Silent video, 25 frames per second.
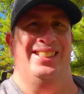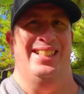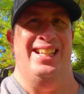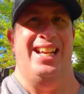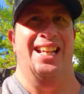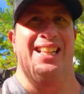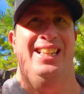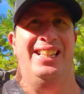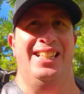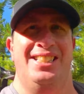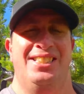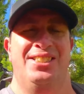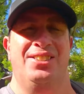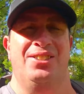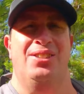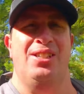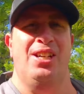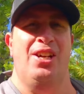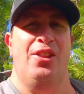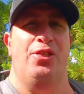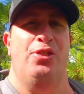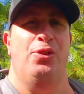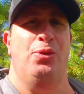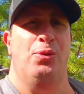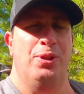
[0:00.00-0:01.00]
At least they're
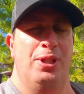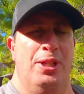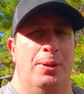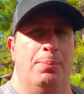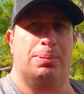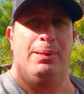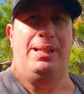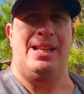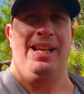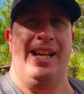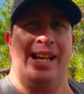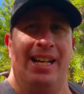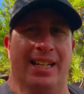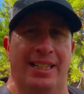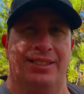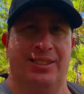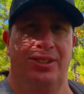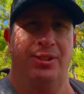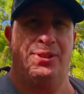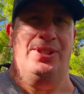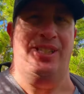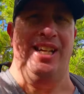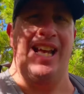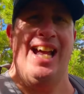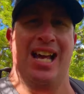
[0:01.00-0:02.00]
not thorny plants
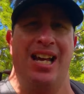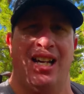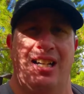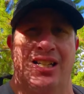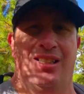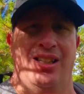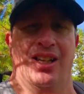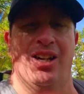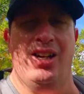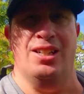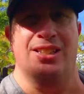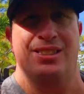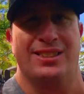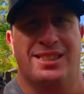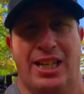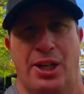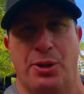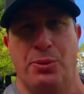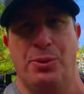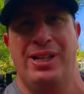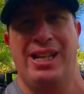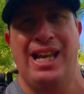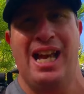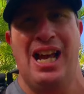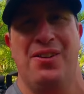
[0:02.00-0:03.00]
or cat claws
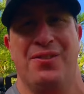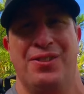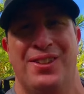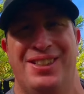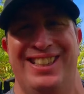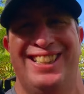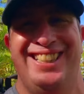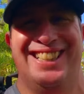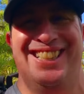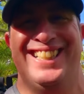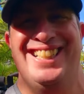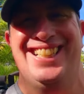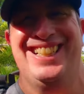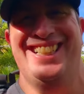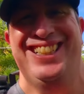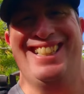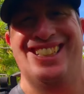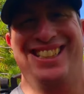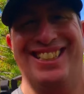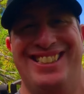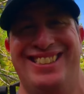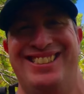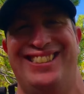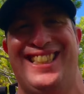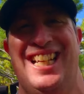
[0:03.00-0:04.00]
like we have in the
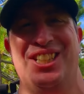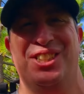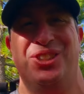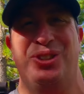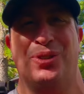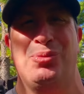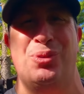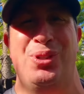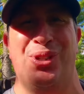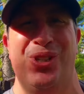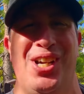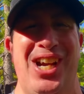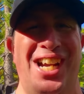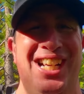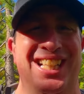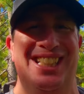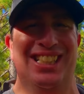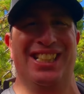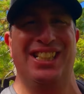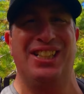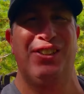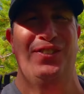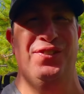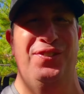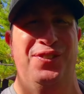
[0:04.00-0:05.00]
desert where I
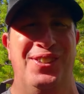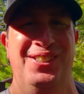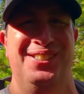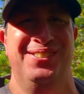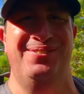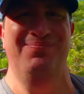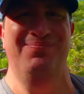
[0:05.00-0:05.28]
live.